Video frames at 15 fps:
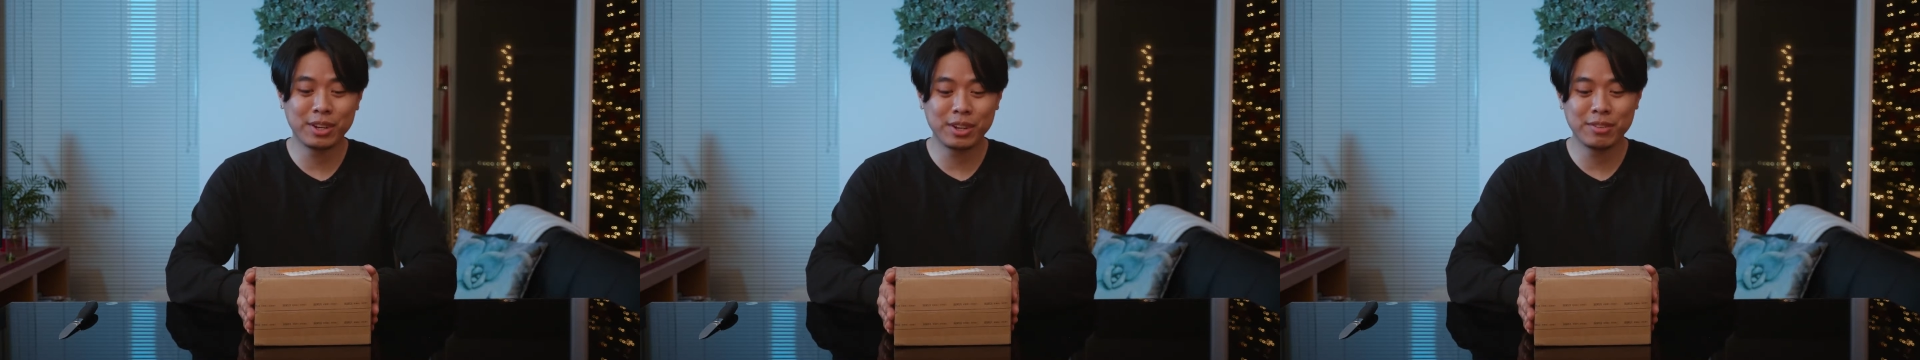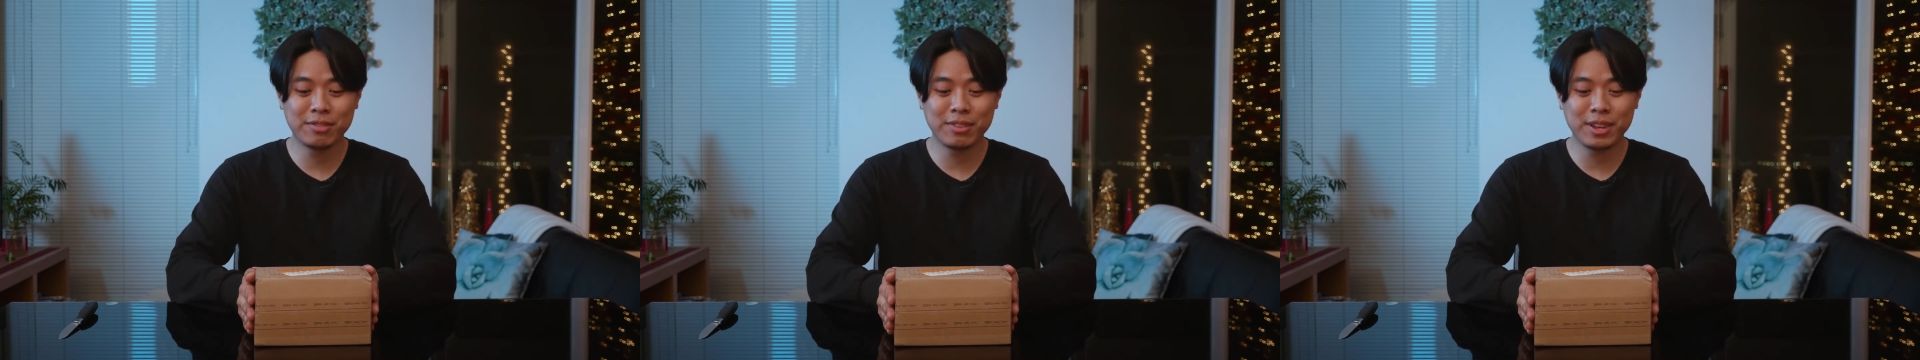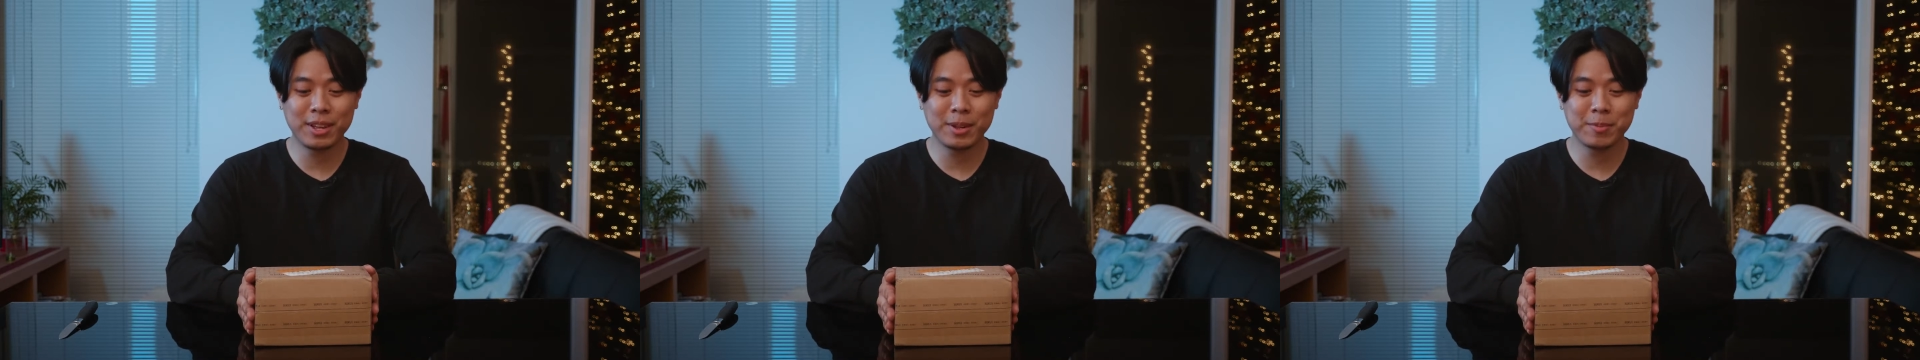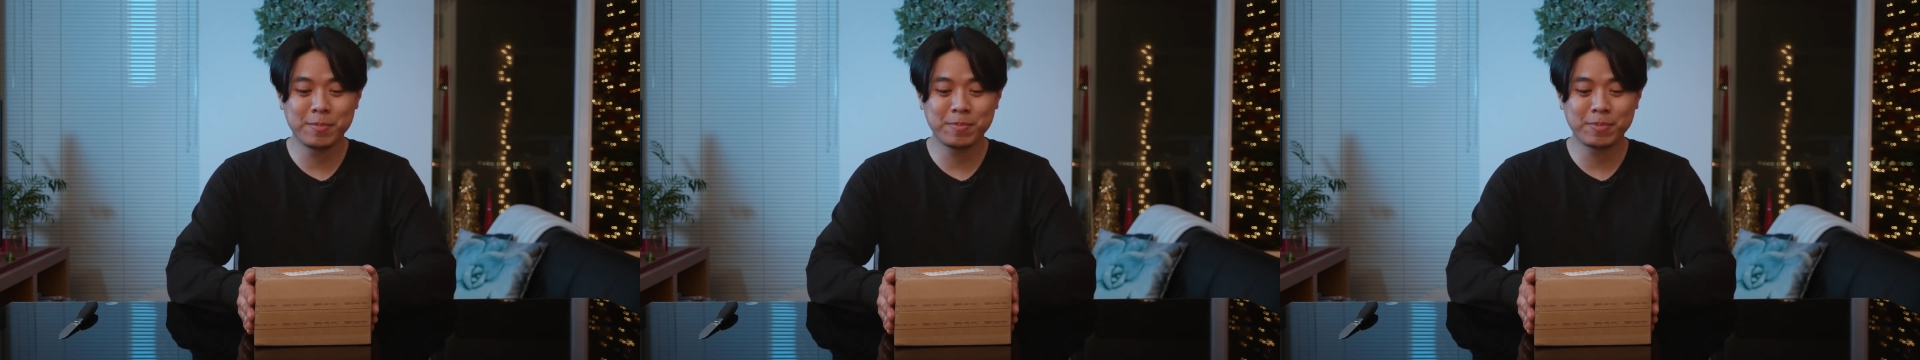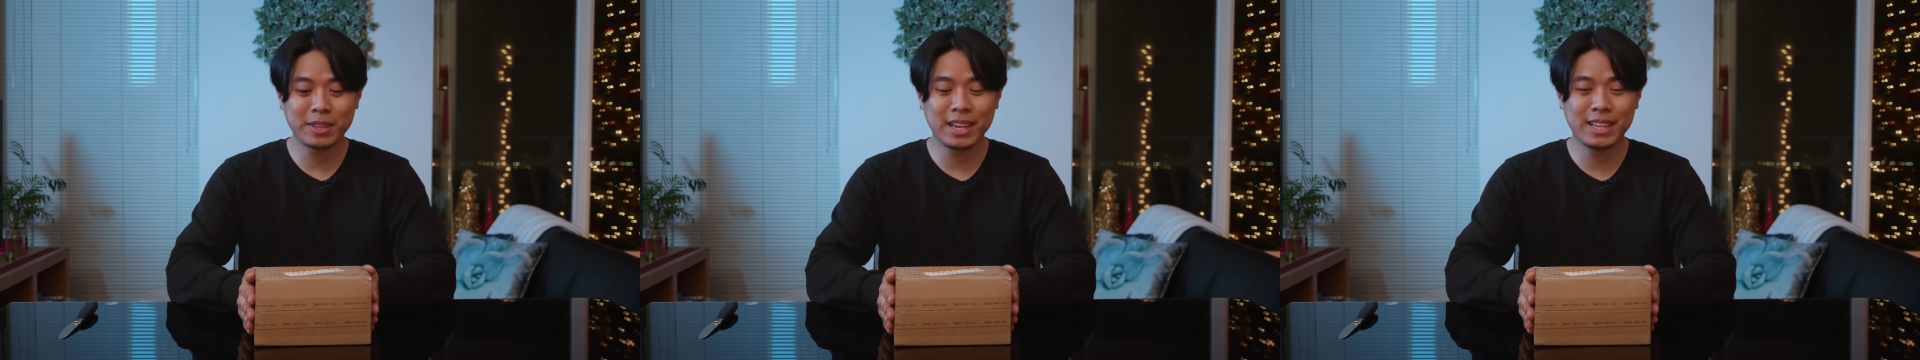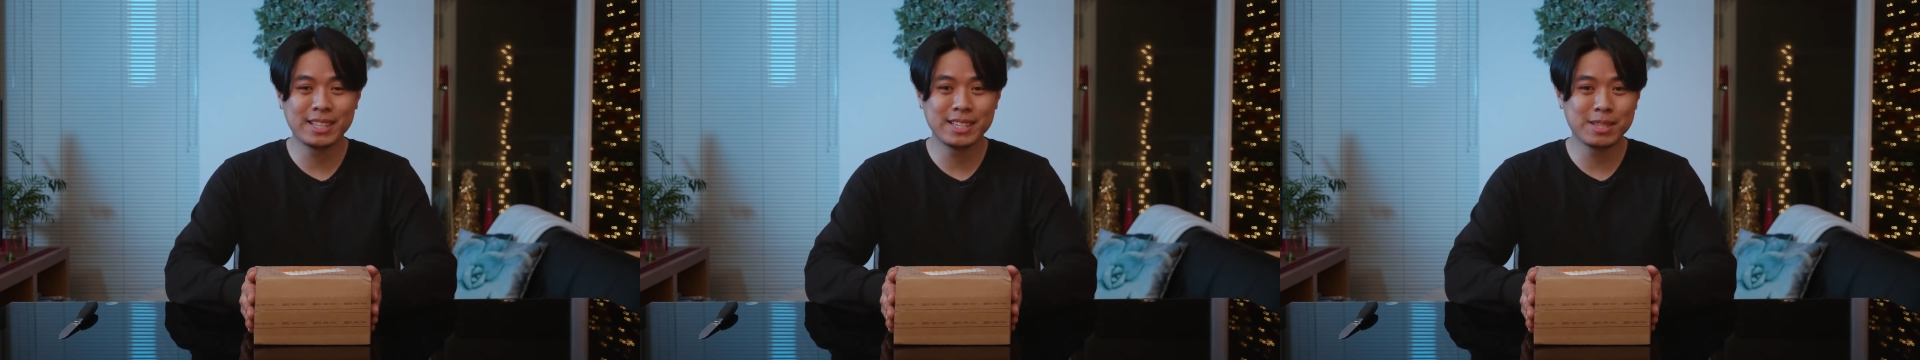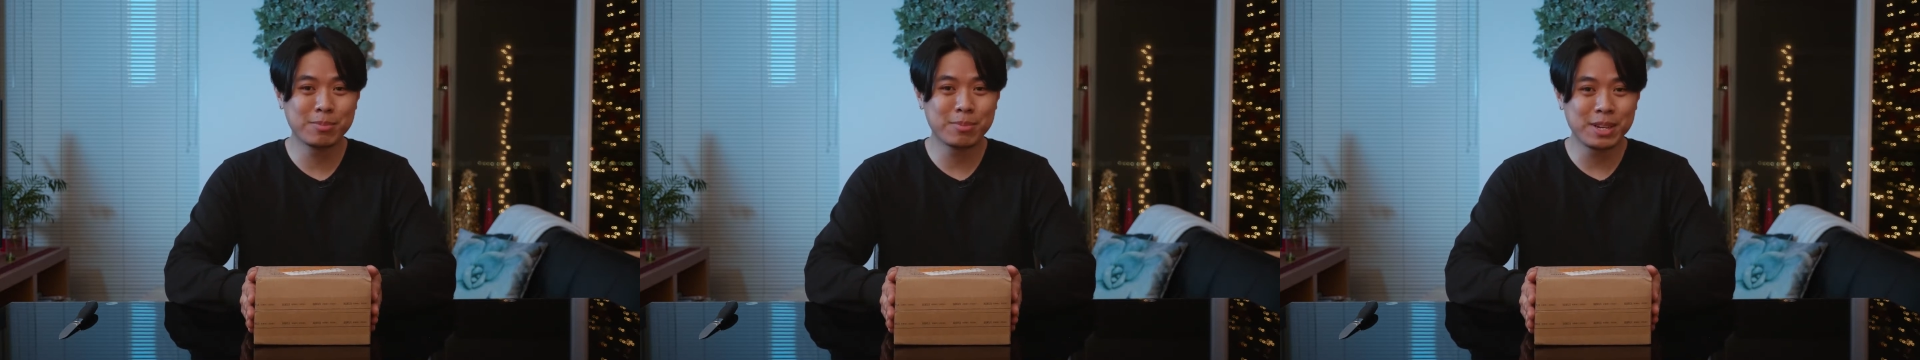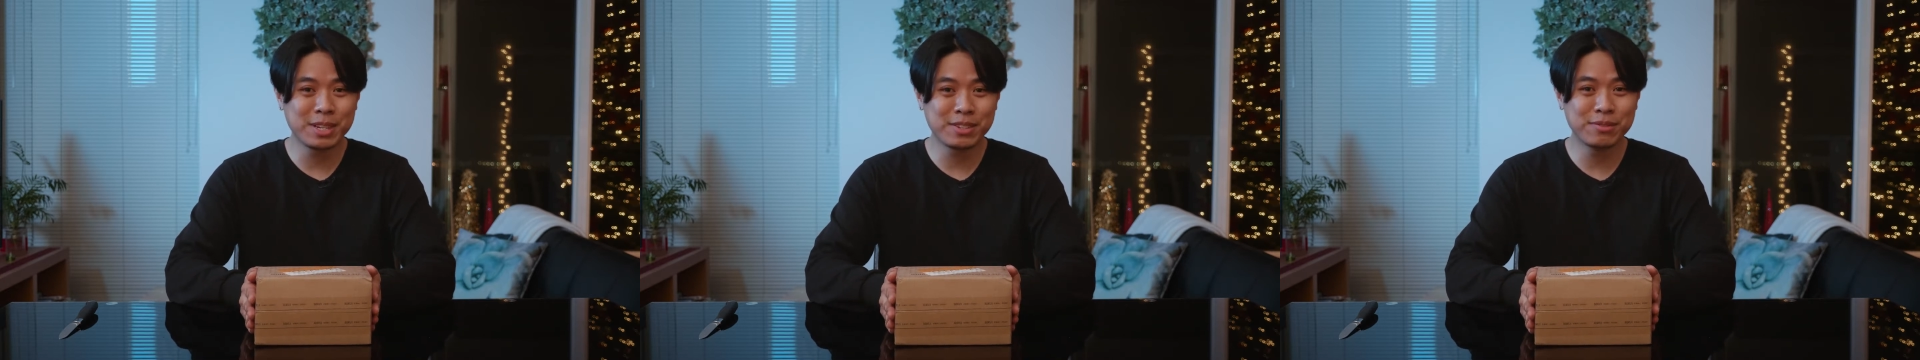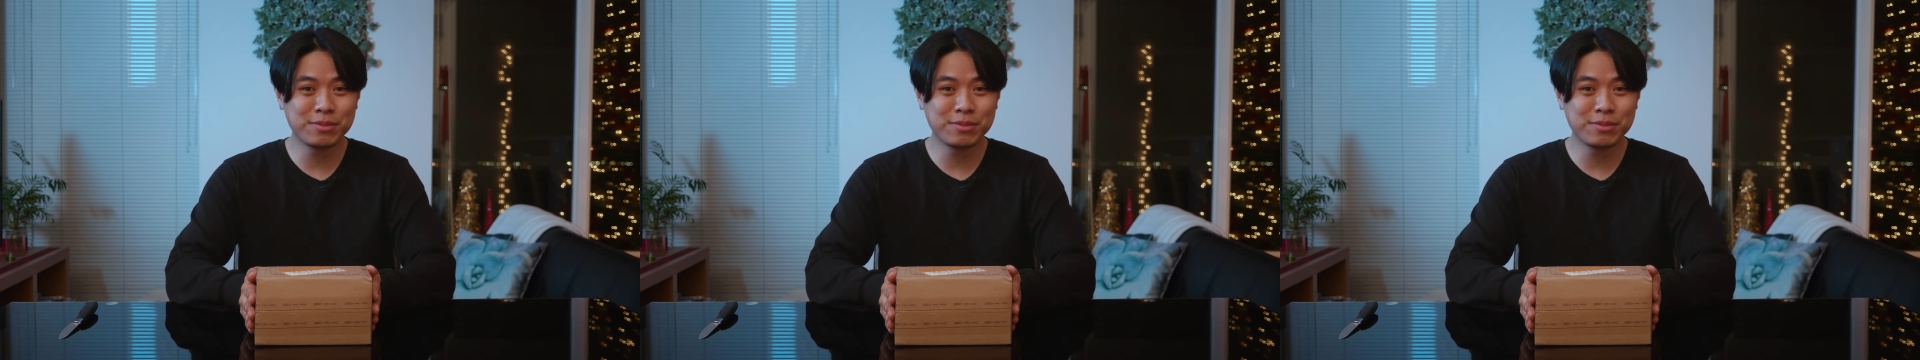of anticipation